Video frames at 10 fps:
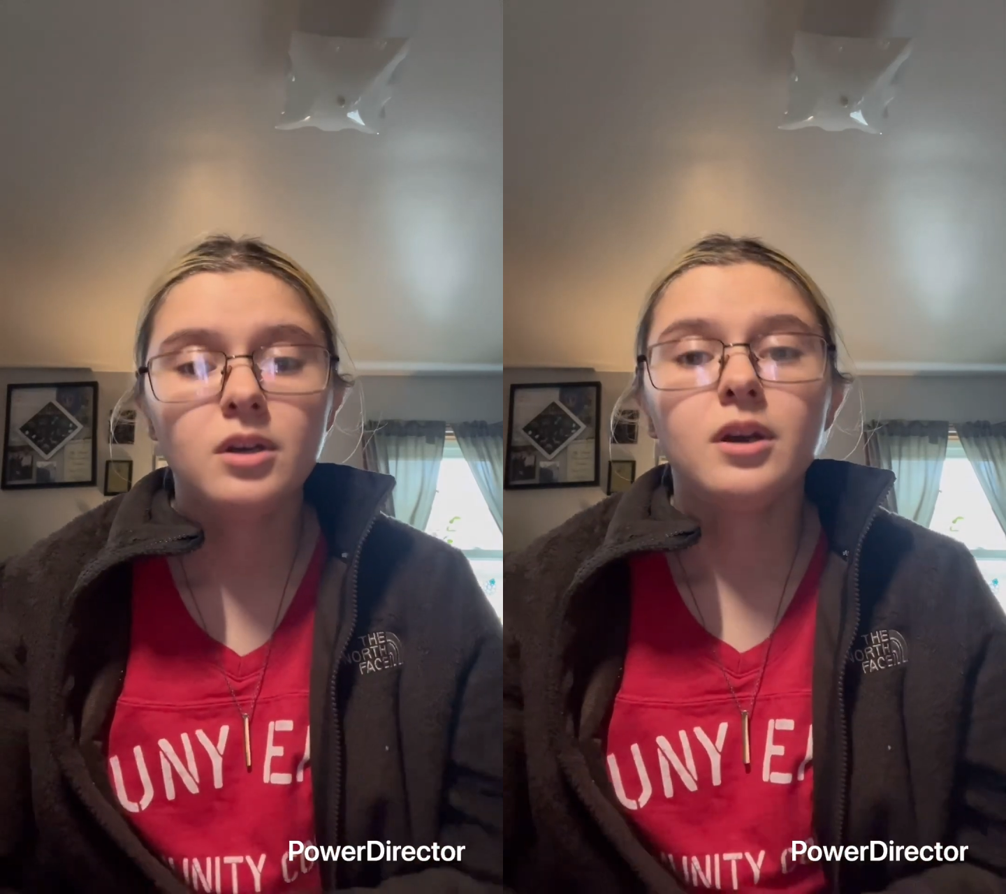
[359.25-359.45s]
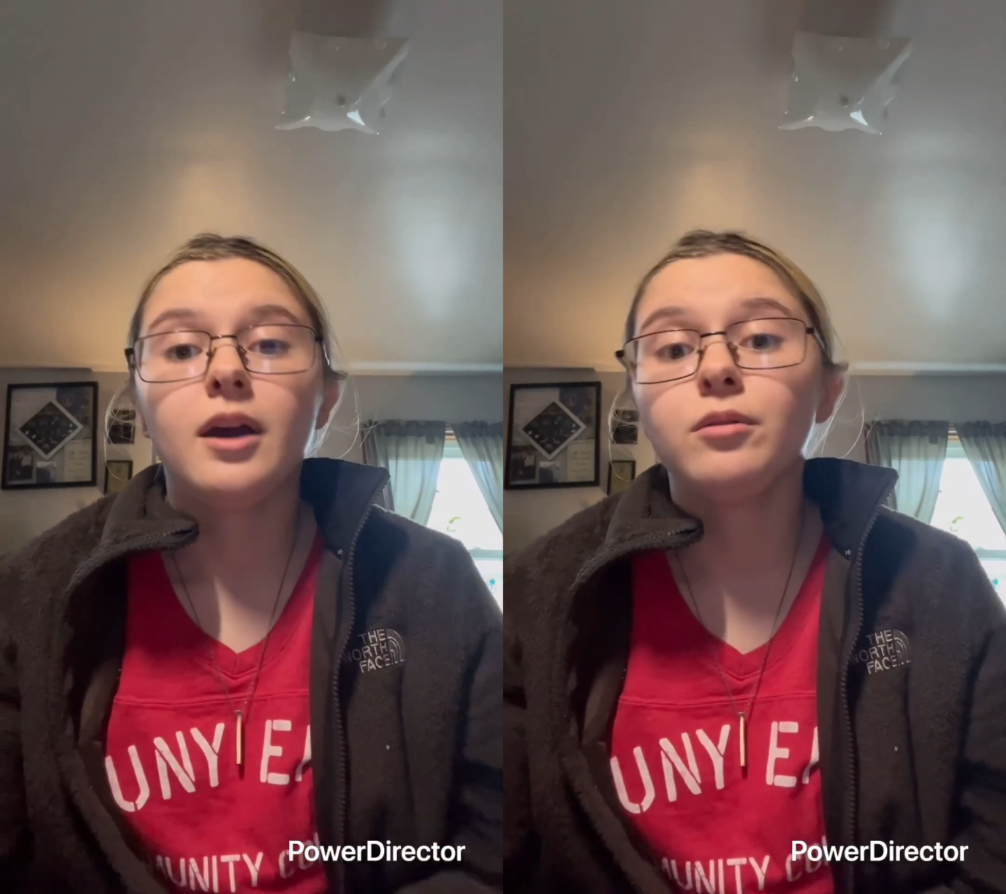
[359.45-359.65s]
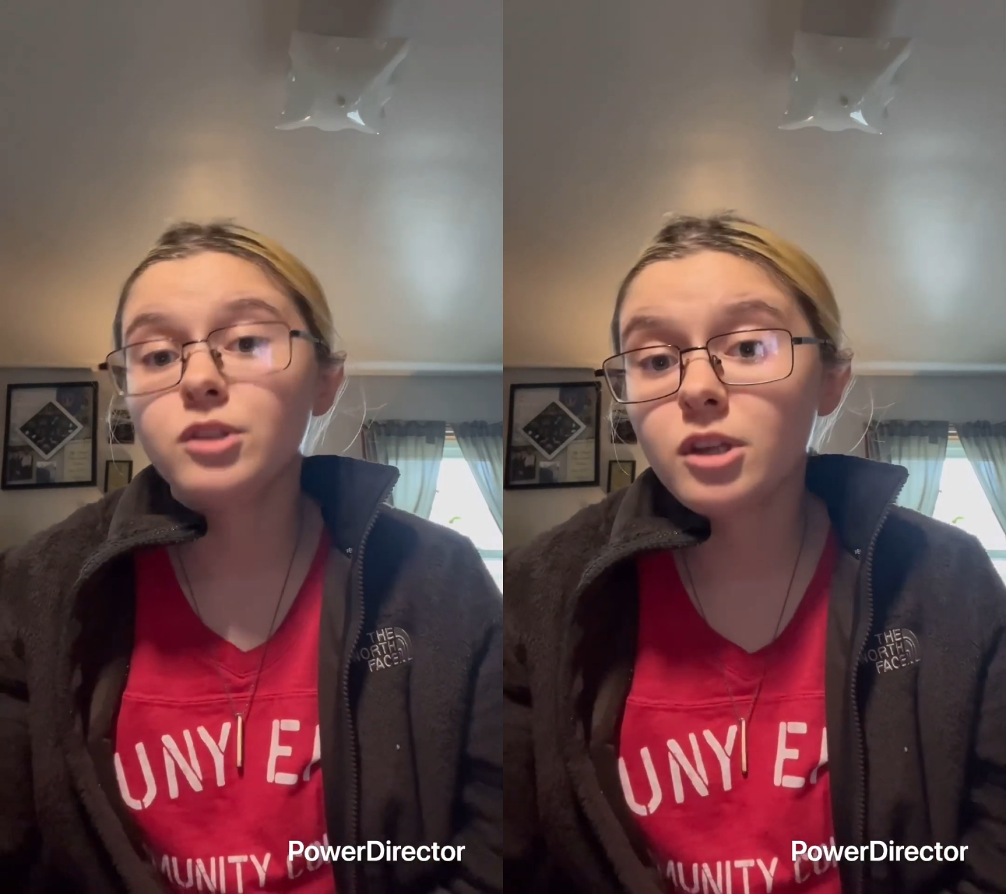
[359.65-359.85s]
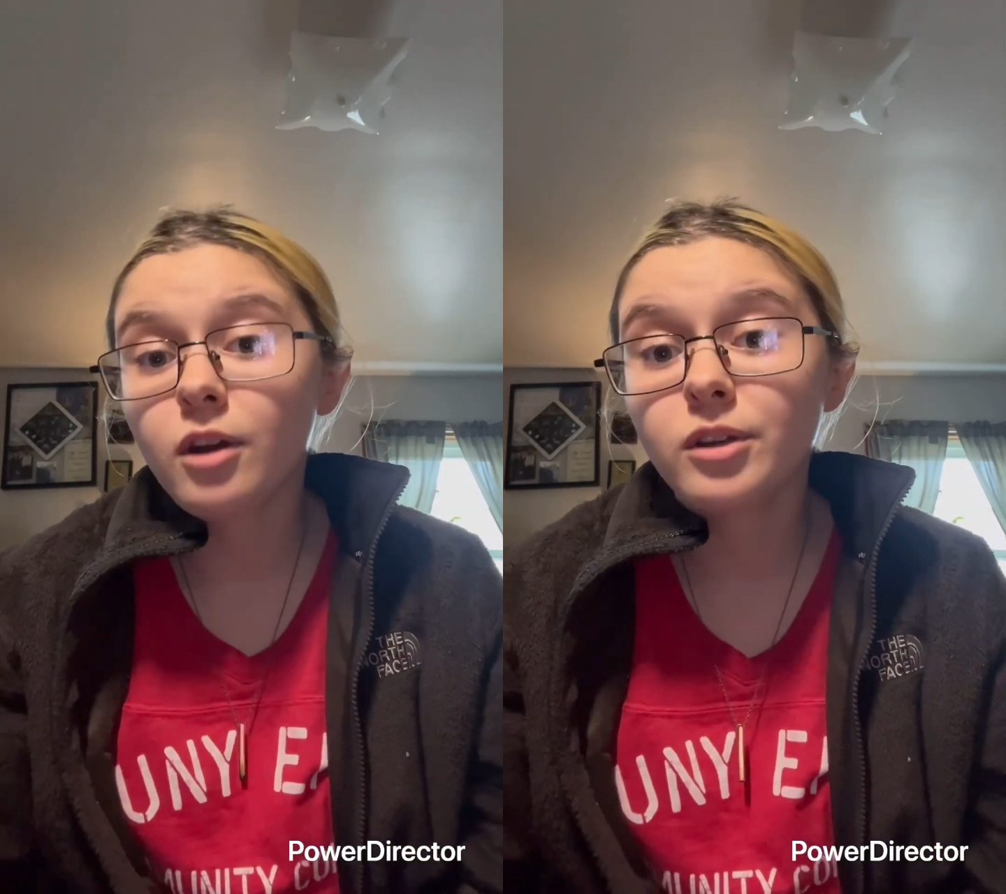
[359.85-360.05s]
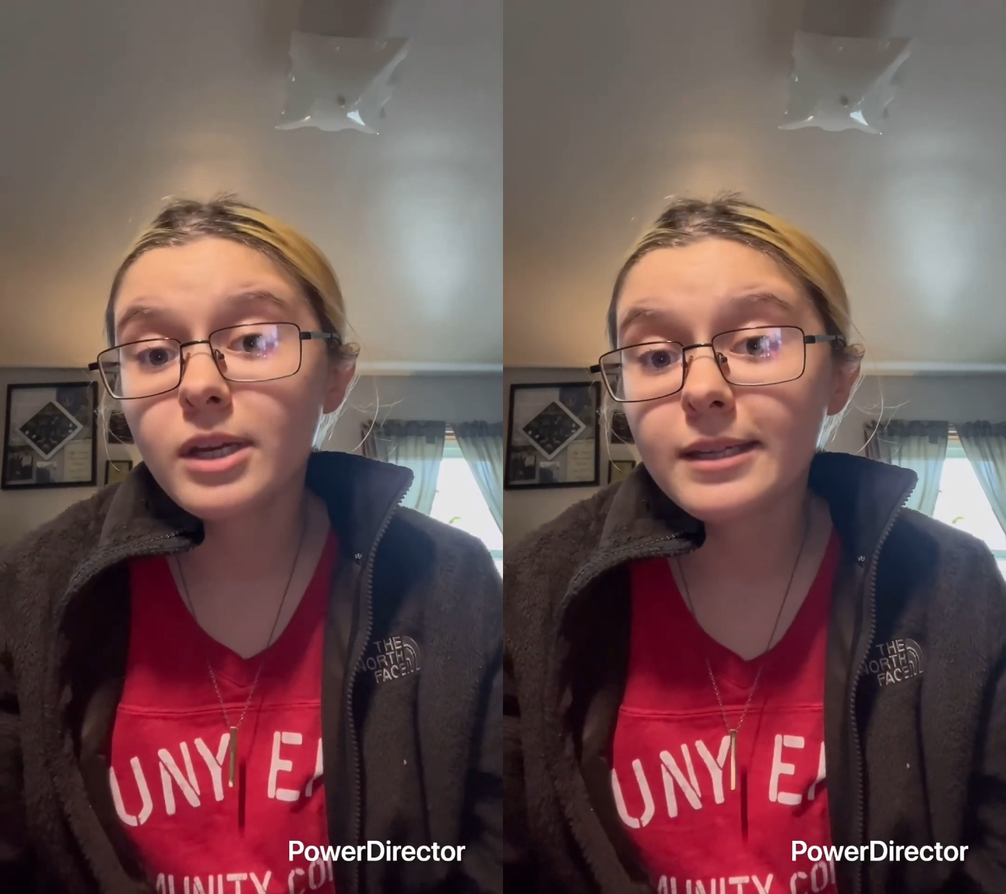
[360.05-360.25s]
I will see all
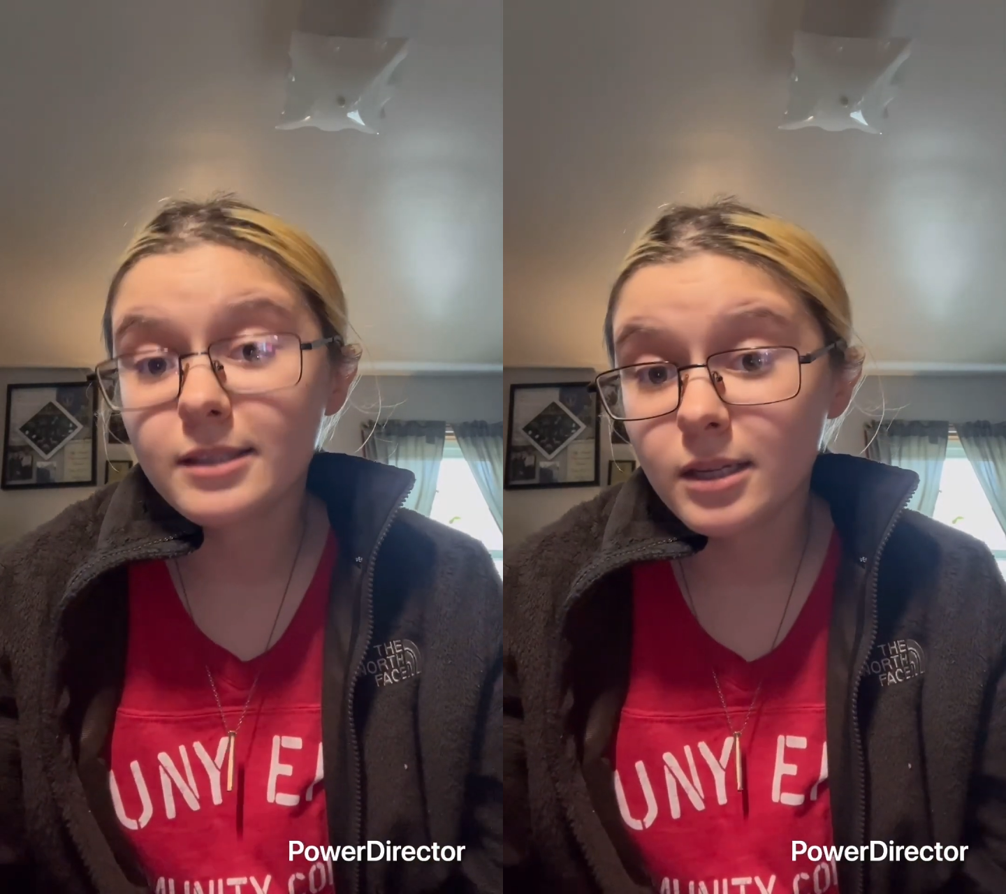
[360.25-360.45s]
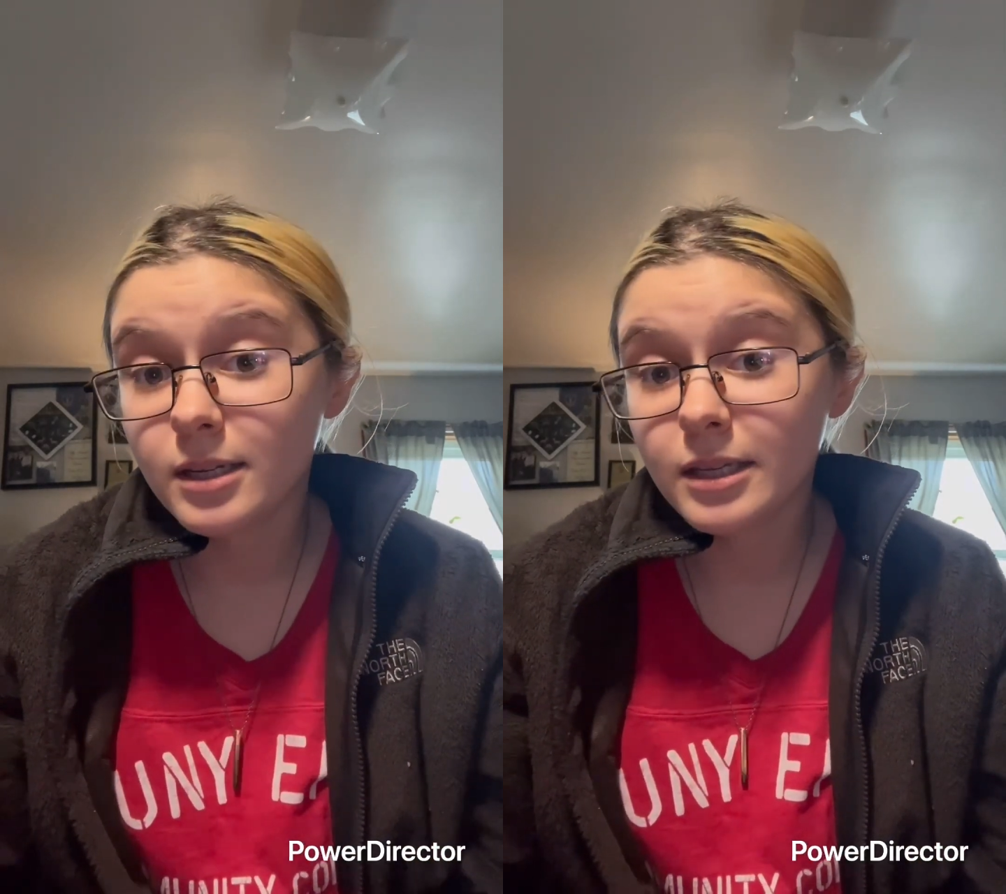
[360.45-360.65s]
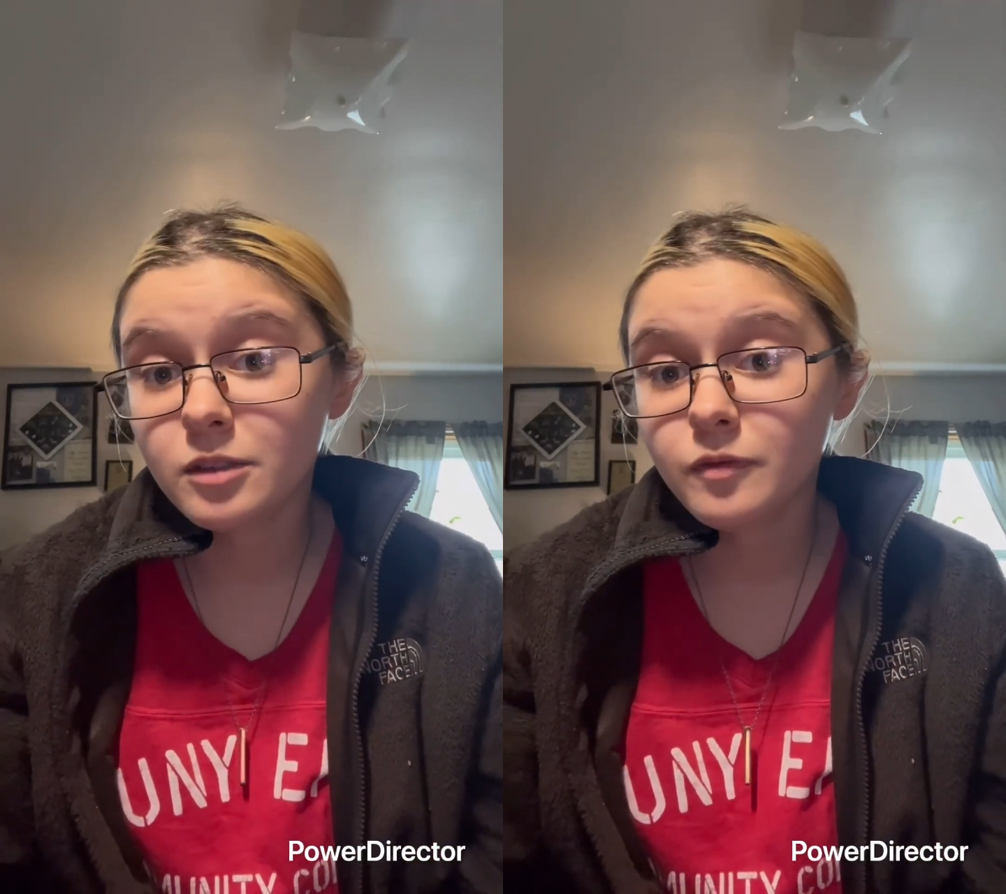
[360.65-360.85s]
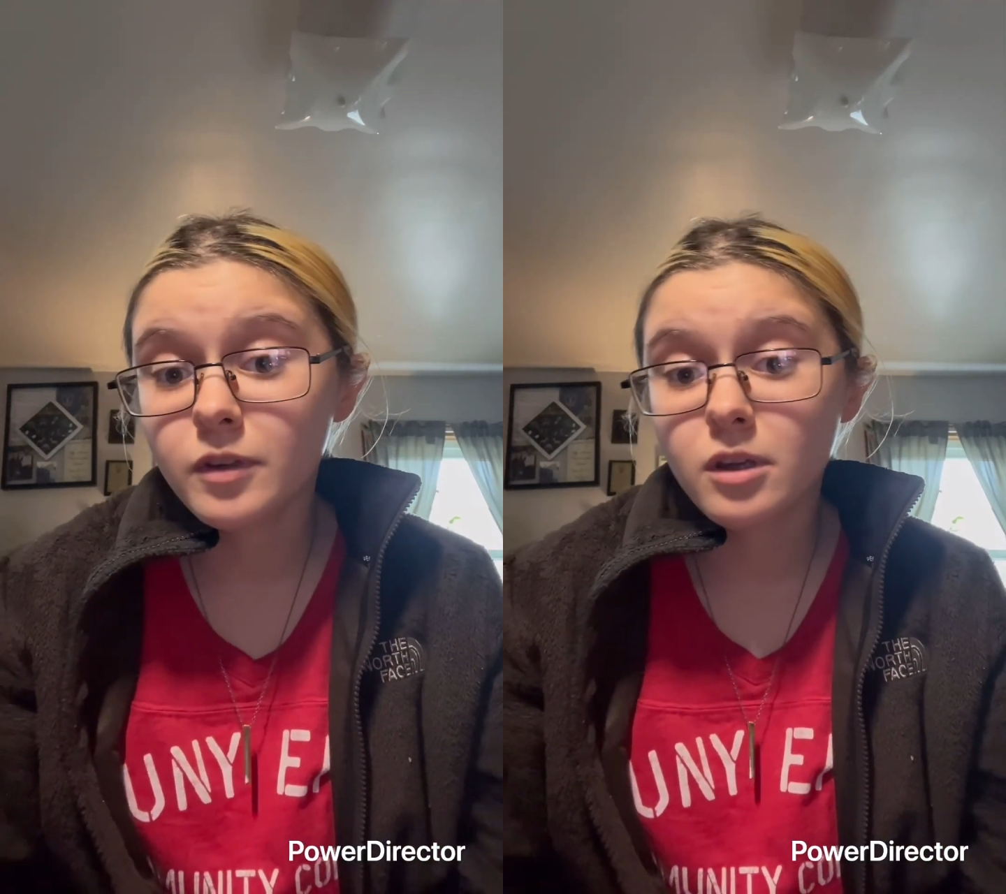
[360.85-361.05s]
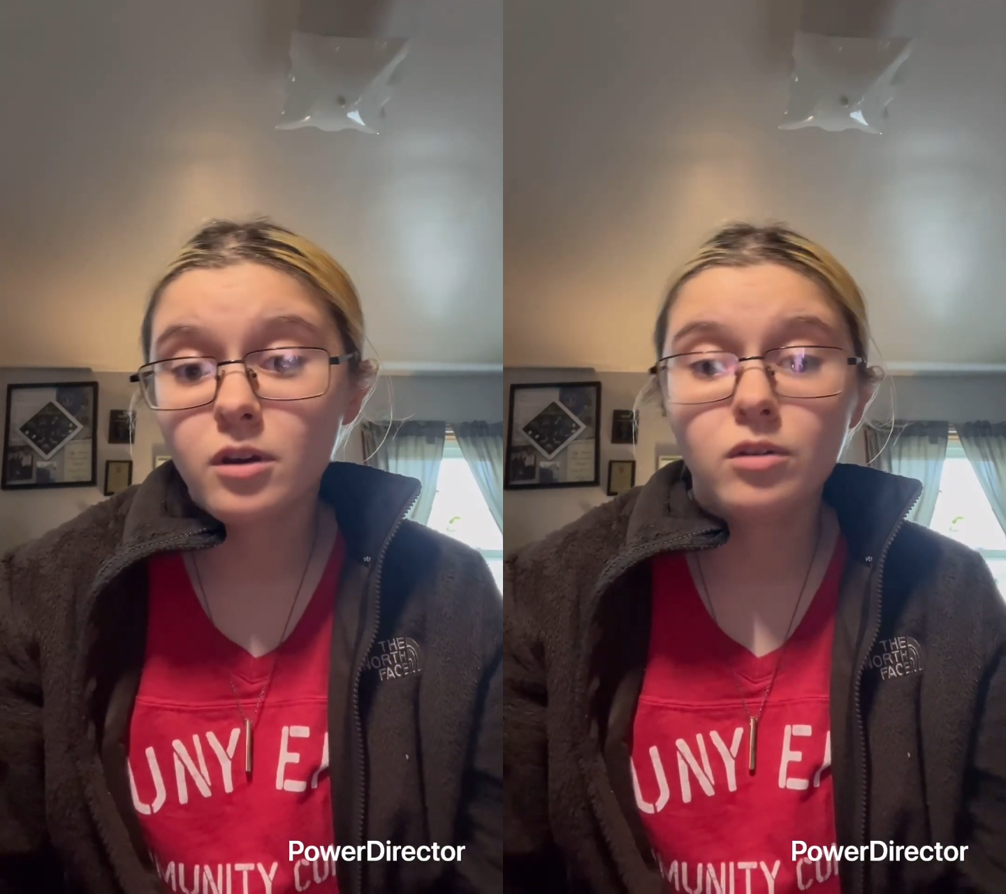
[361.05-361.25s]
you guys in the next
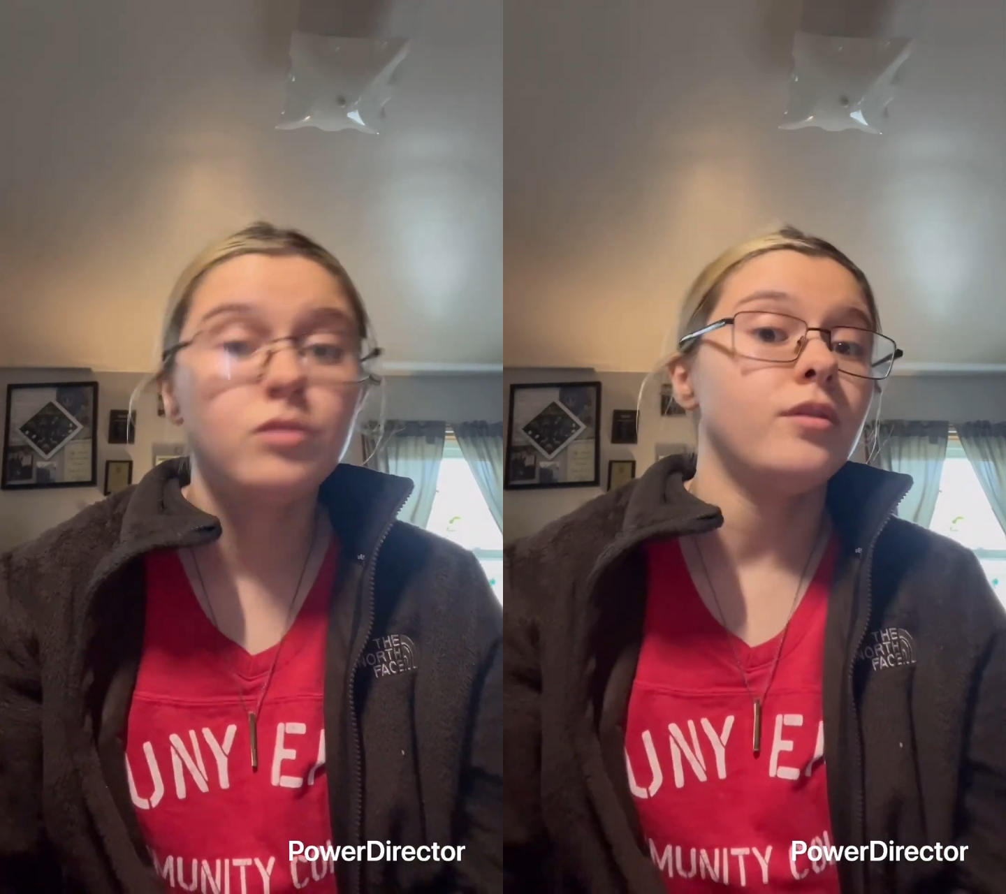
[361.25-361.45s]
video.